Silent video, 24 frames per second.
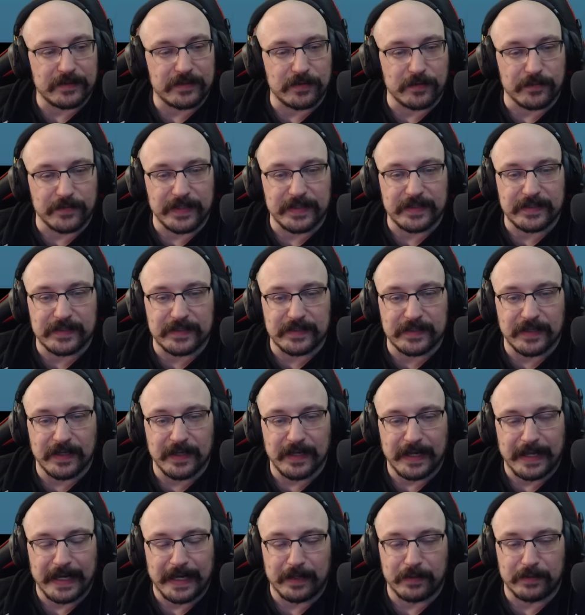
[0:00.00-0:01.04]
So this,
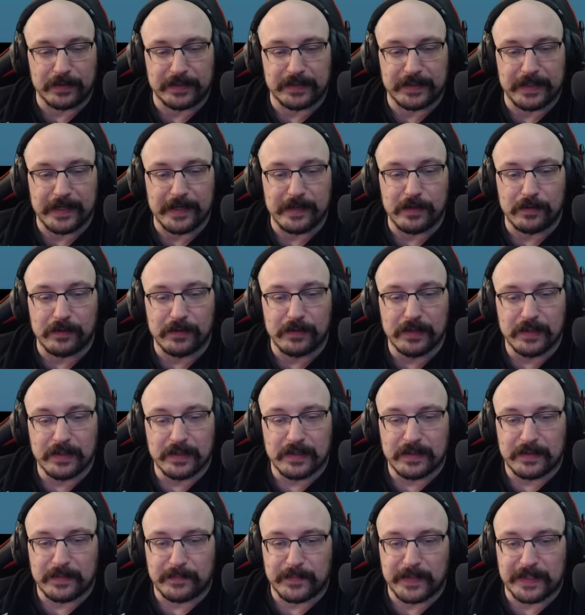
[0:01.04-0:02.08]
Howling Gale,
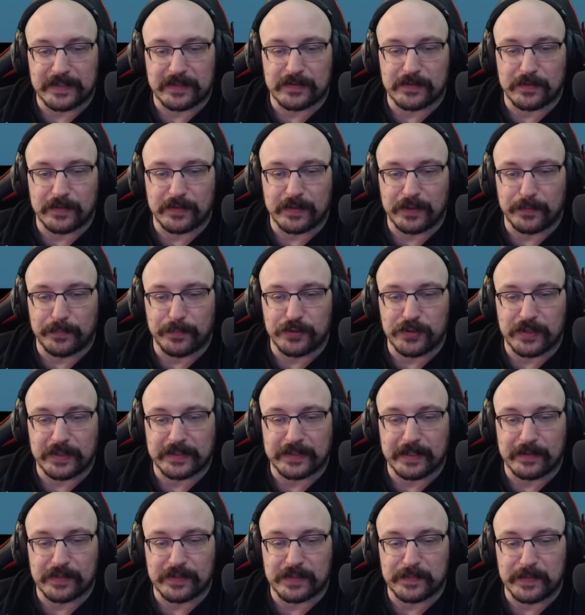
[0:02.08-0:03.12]
makes it so that your
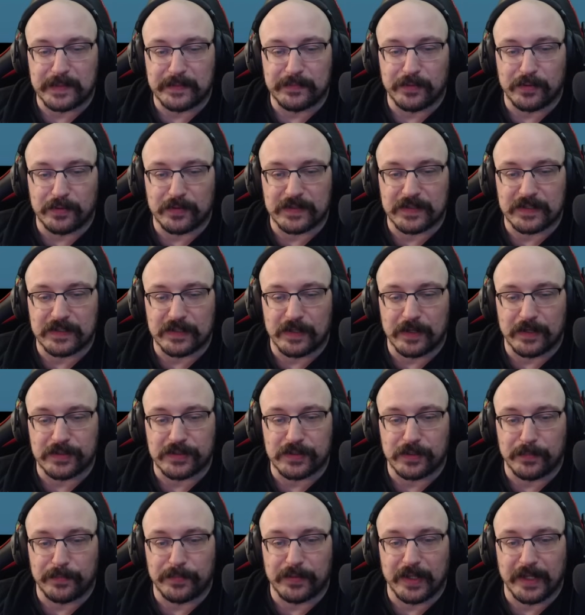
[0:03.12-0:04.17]
projectile speed bonus is
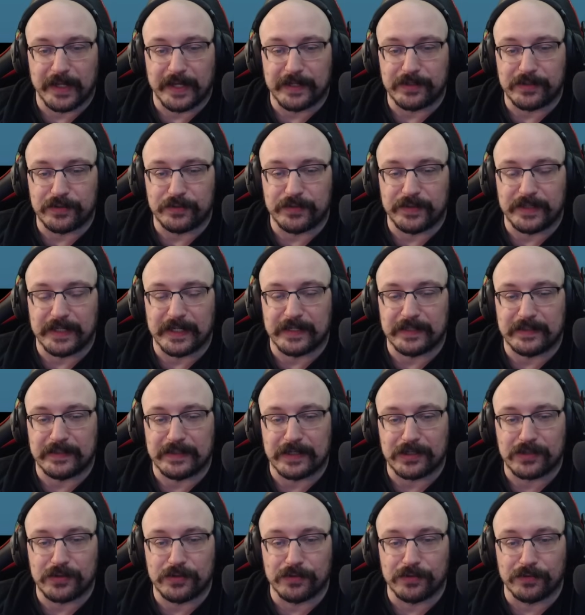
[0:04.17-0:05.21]
also applied to the
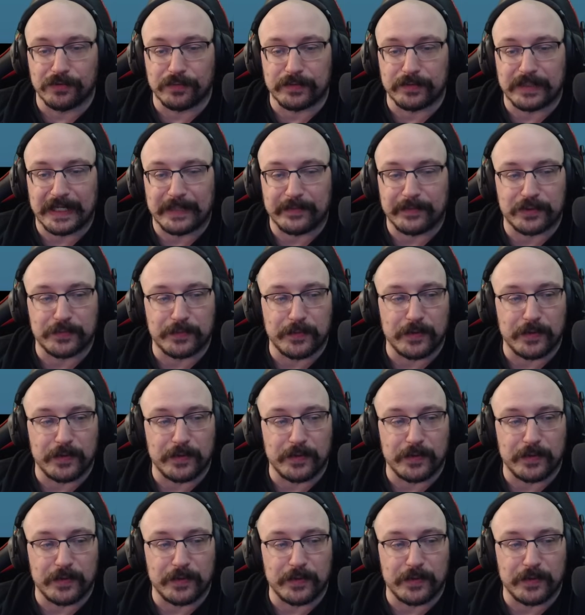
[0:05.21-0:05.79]
additional damage